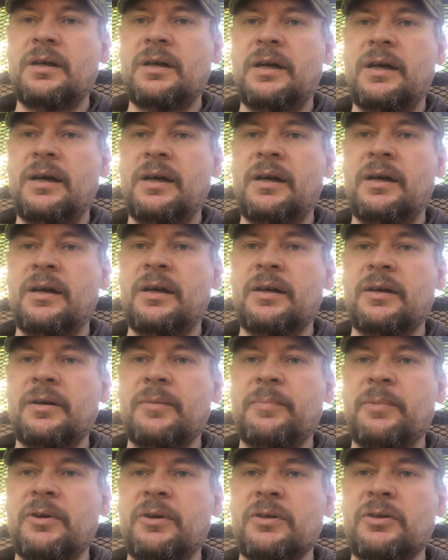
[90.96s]

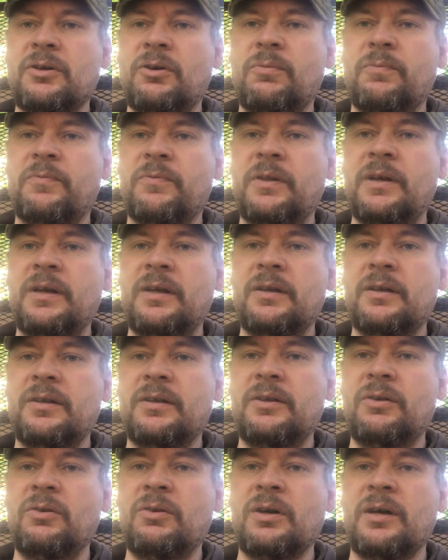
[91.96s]
because hopefully
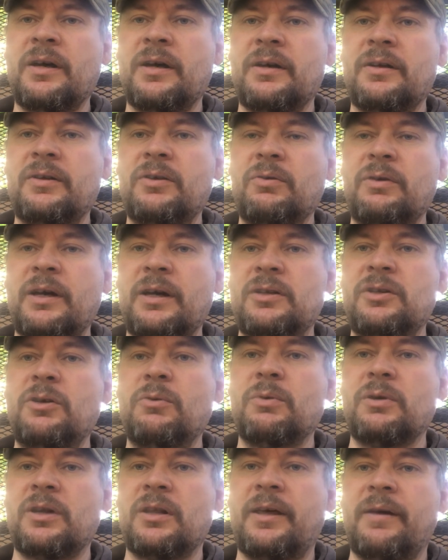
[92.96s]
you can get a new
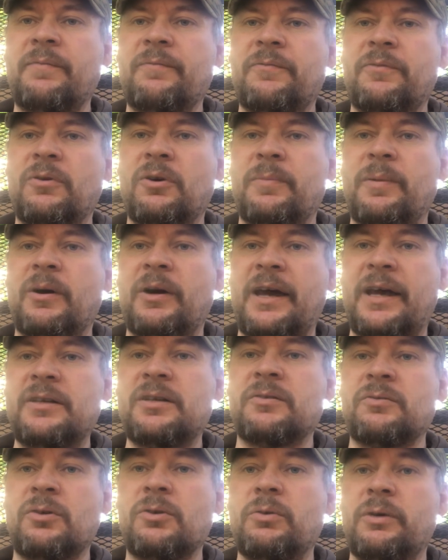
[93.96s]
one of them for about
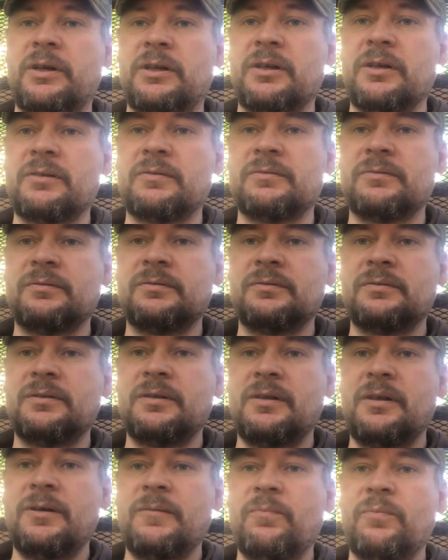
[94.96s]
£800
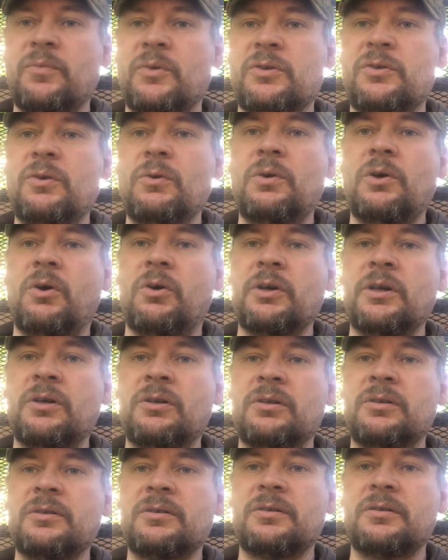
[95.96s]
with 2
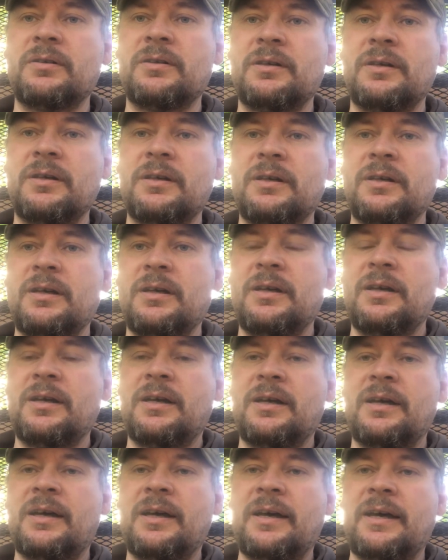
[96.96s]
coils,
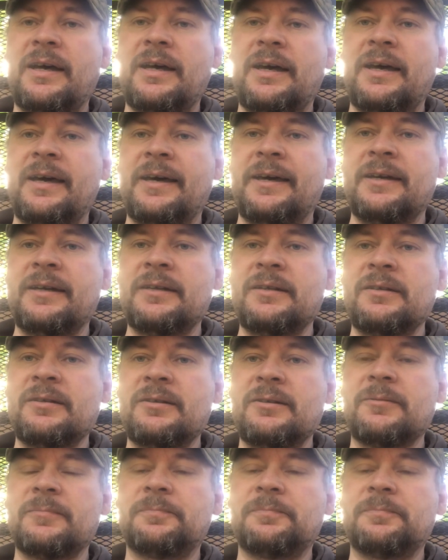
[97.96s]
and